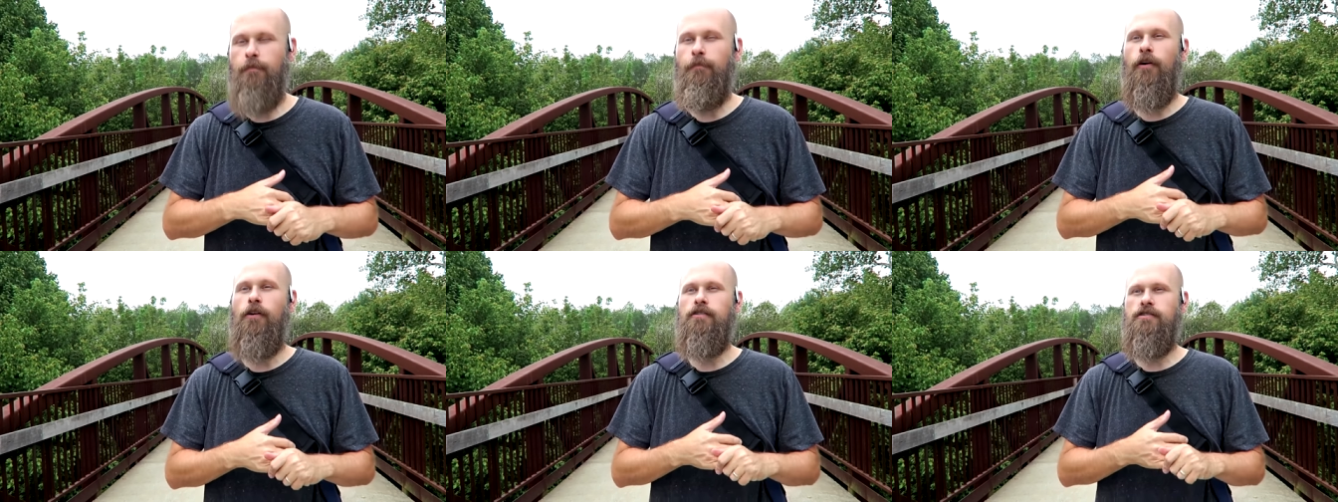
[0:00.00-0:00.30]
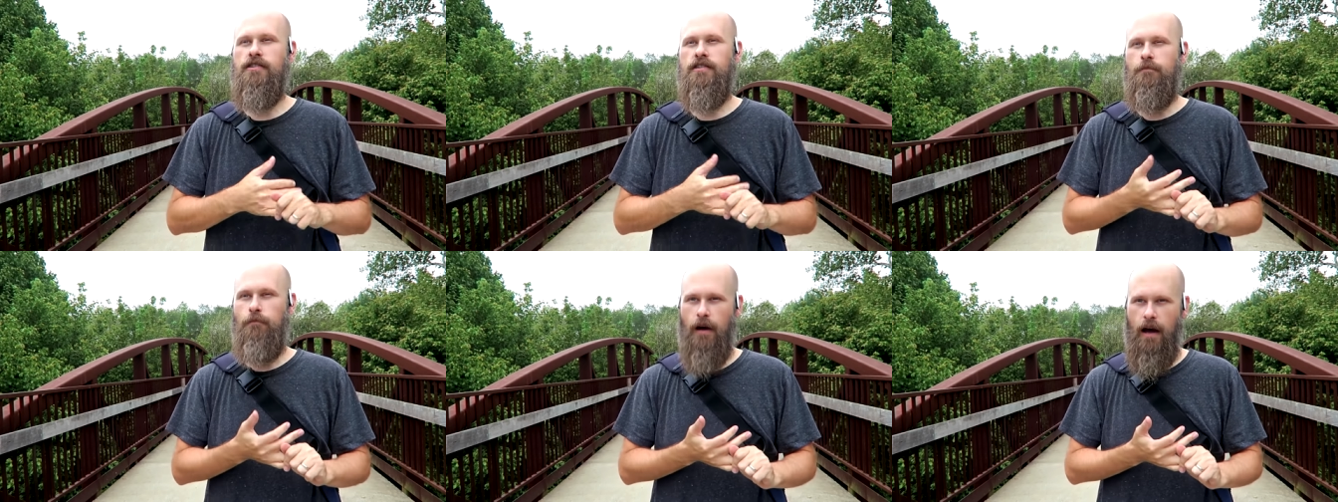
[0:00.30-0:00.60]

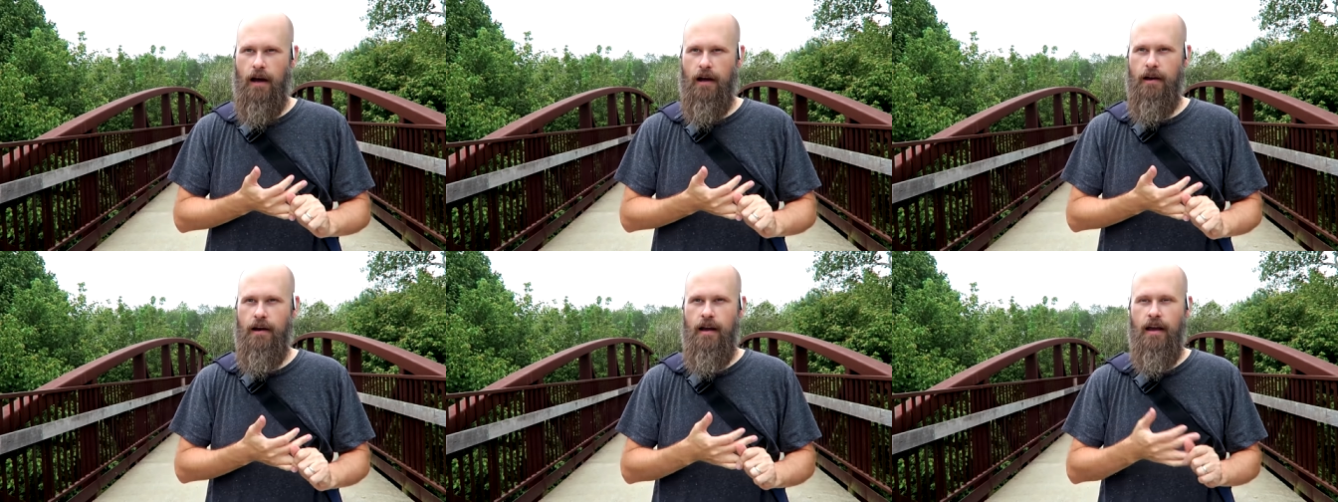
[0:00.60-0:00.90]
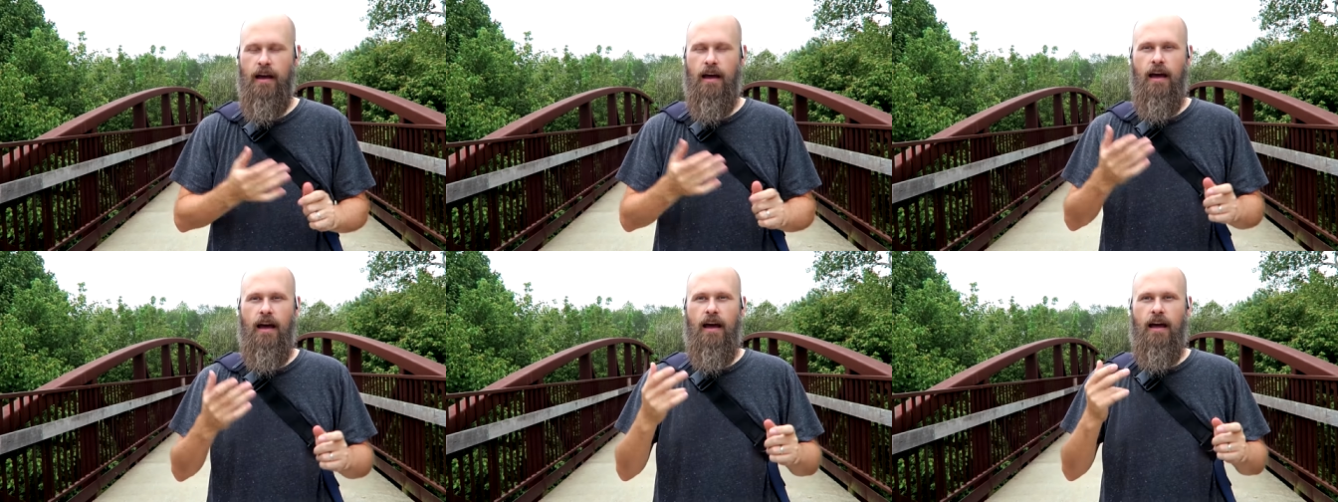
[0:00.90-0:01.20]
purchased mine
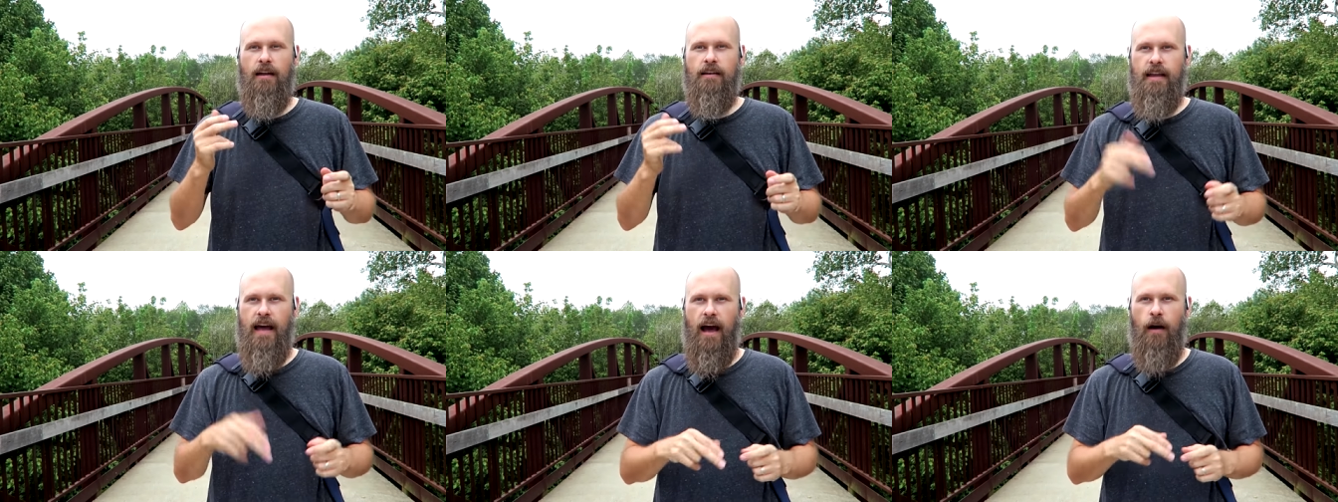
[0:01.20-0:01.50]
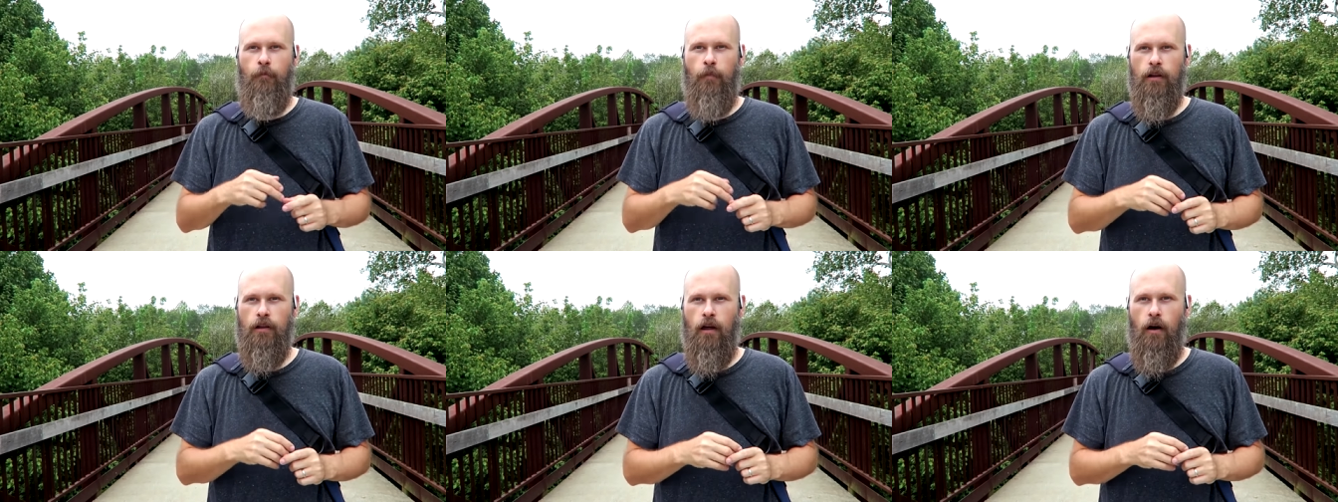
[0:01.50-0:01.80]

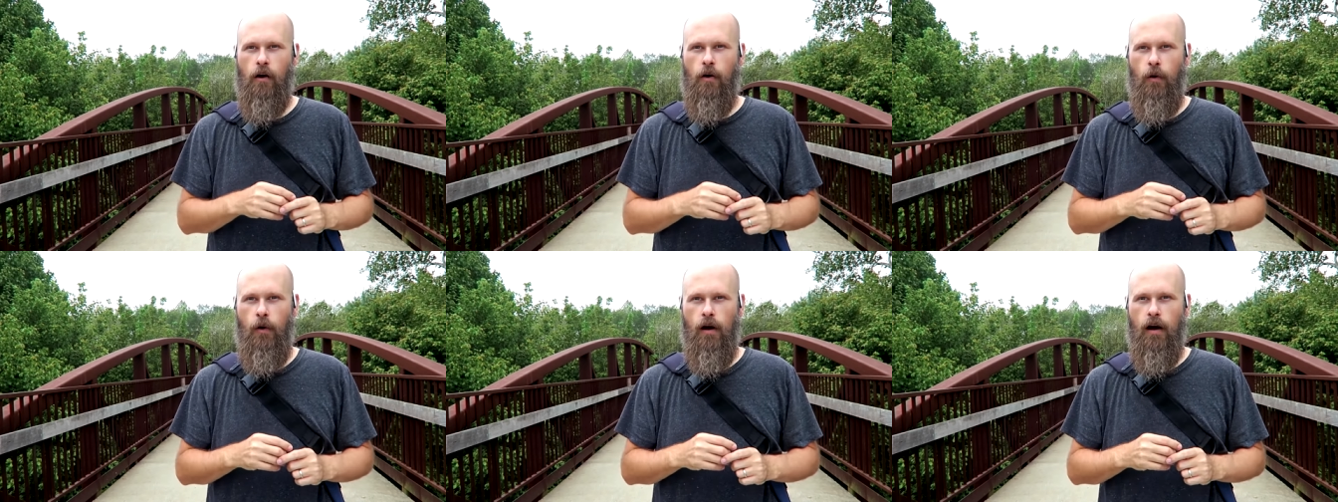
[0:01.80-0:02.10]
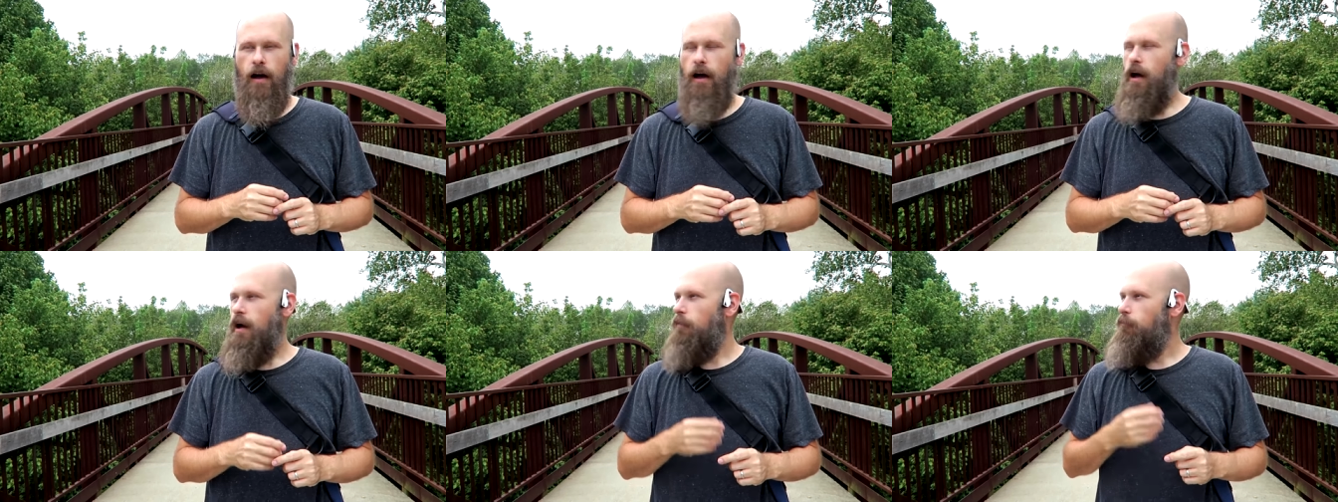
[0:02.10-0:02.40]
down below.
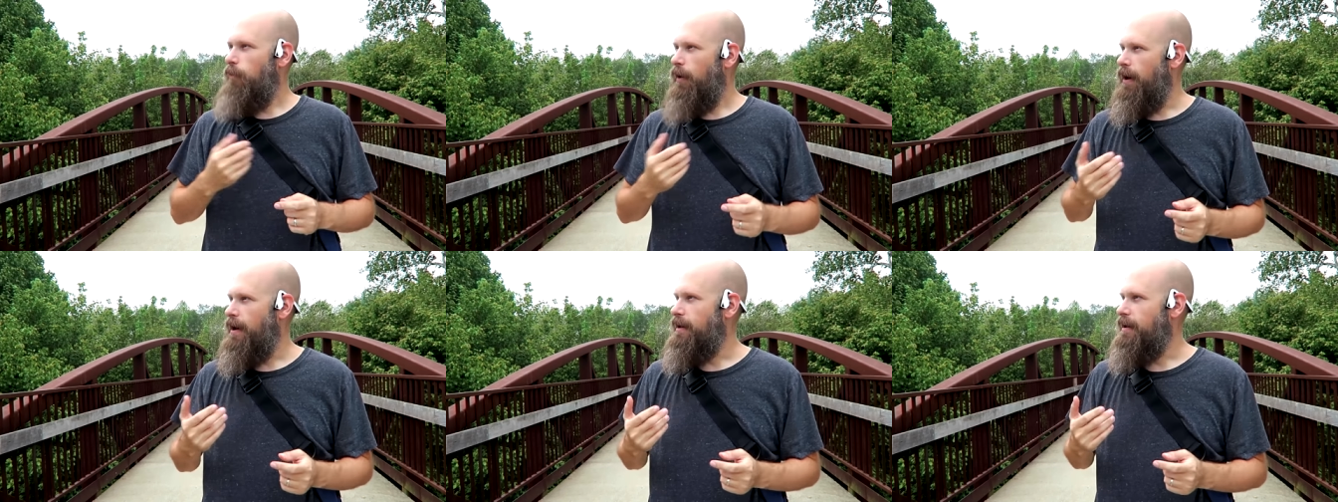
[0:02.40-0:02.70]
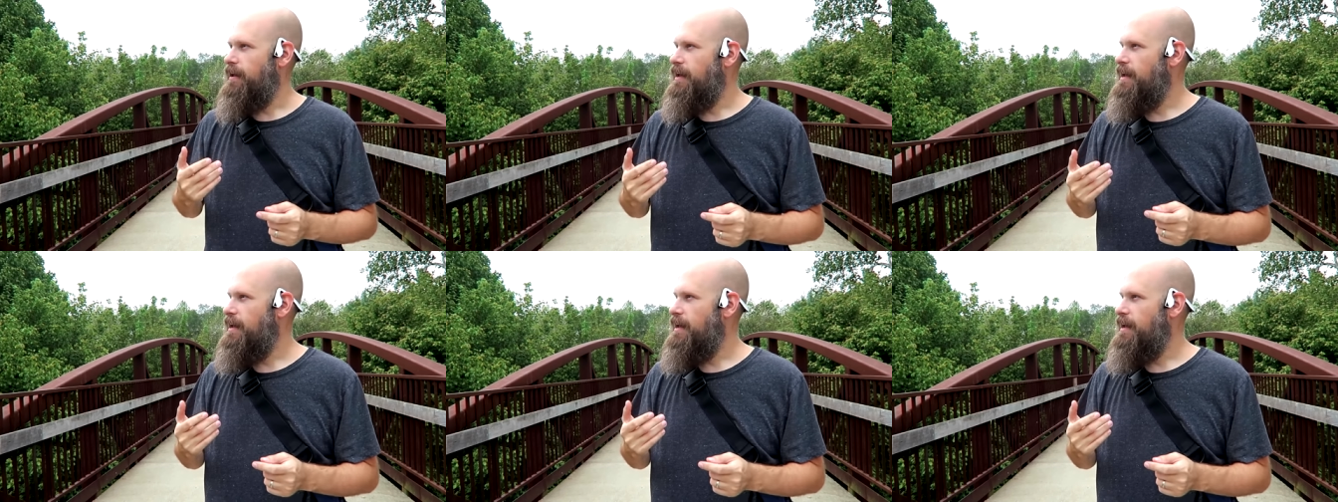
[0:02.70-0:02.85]
But